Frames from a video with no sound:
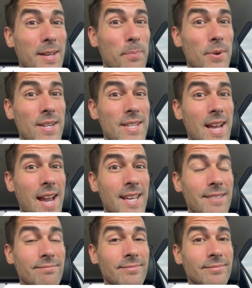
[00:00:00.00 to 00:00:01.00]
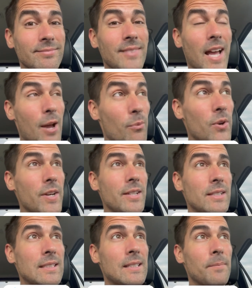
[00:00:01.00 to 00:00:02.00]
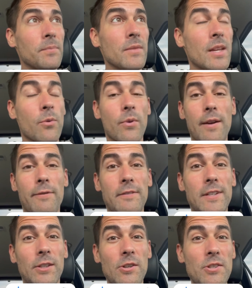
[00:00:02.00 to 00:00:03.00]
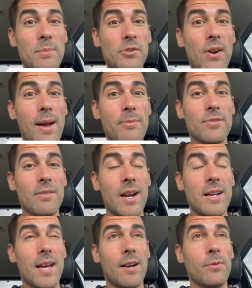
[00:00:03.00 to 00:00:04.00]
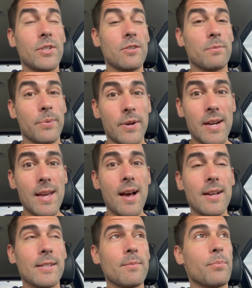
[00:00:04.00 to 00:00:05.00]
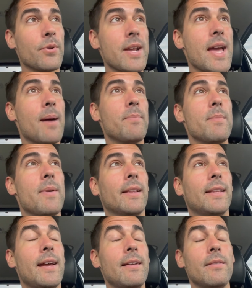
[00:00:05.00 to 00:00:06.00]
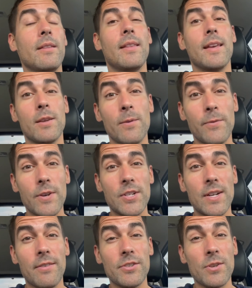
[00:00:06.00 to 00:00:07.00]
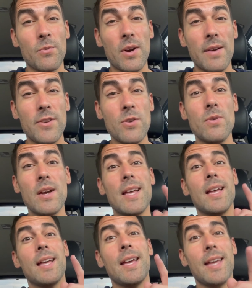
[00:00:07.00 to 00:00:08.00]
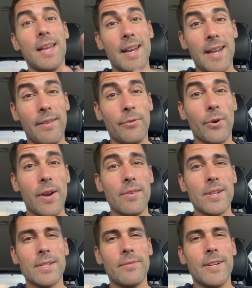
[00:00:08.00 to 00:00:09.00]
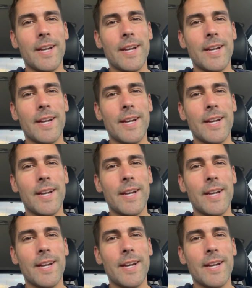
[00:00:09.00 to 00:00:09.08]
appreciate it. I would. We're at 53 subscribers right now, which is pretty awesome. Pretty happy about that. Thank you for each and every single one of you, and have a great rest of your